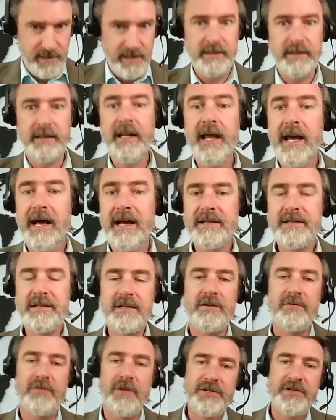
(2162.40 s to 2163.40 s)

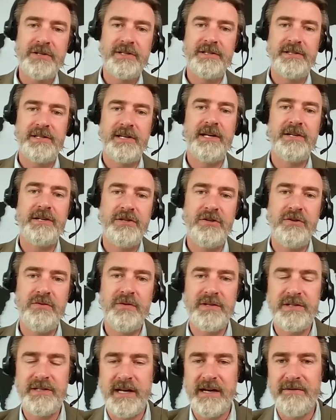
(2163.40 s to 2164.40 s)
unless the Russians
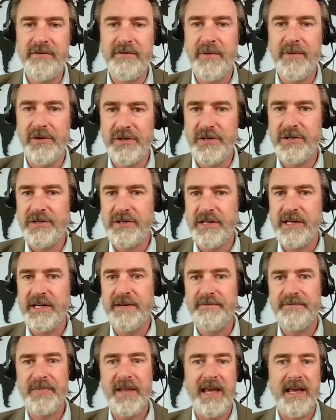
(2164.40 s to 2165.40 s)
issue a state of
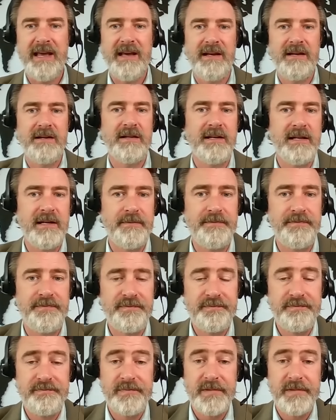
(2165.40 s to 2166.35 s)
emergency and um,